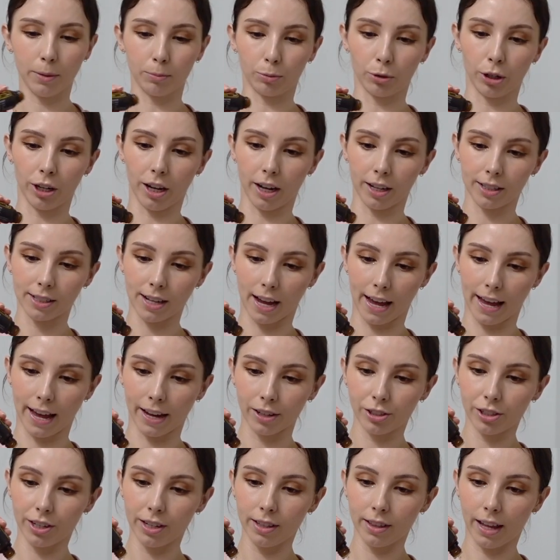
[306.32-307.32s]
products, I
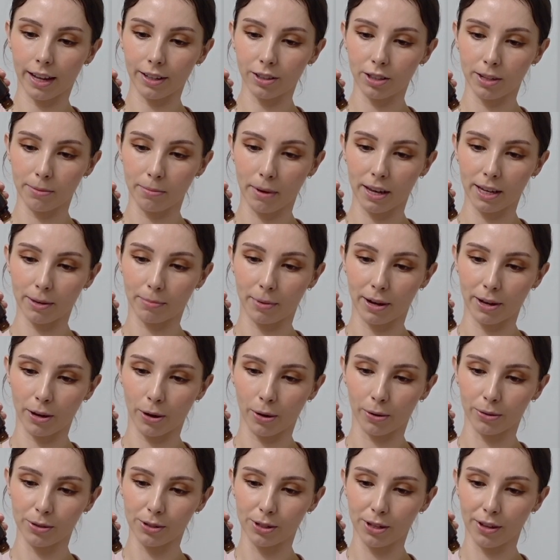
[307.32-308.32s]
actually like to make my
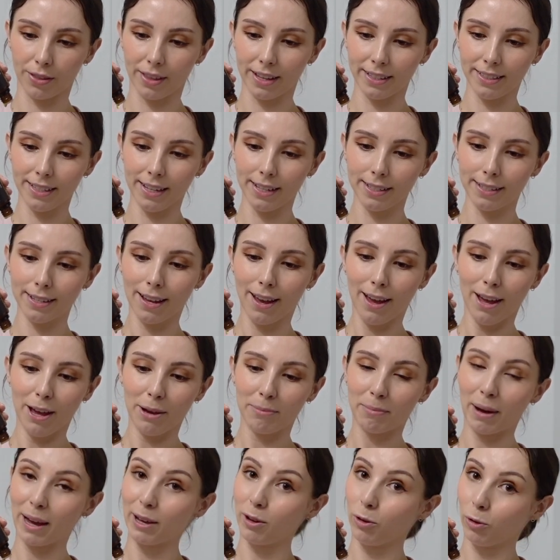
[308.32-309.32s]
own. So this is
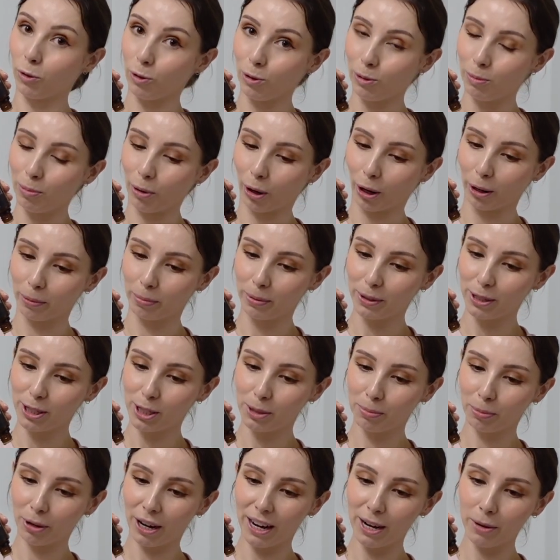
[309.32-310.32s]
my all-purpose
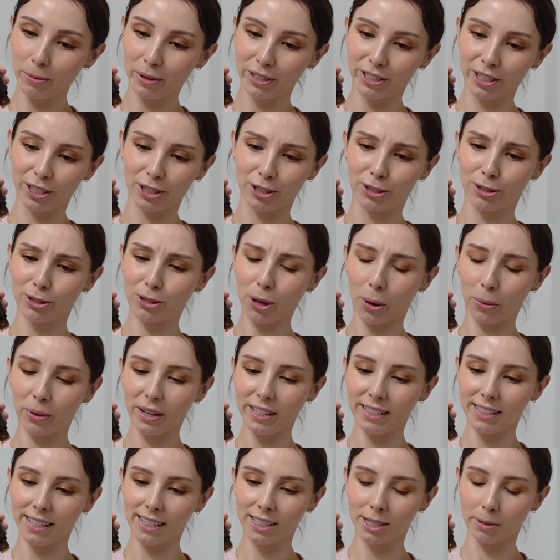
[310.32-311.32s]
spray, which is so
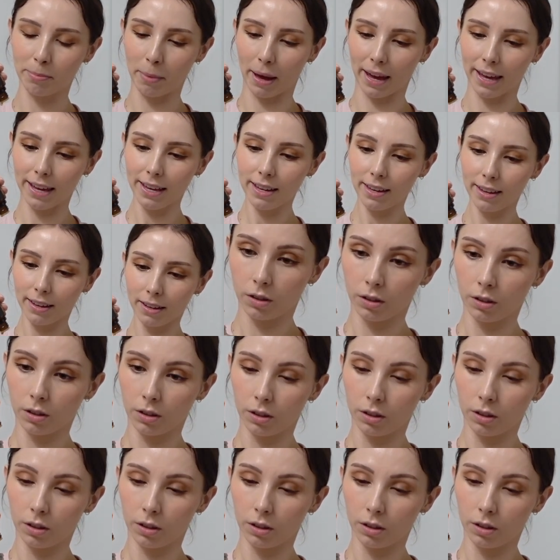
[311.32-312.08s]
easy to make.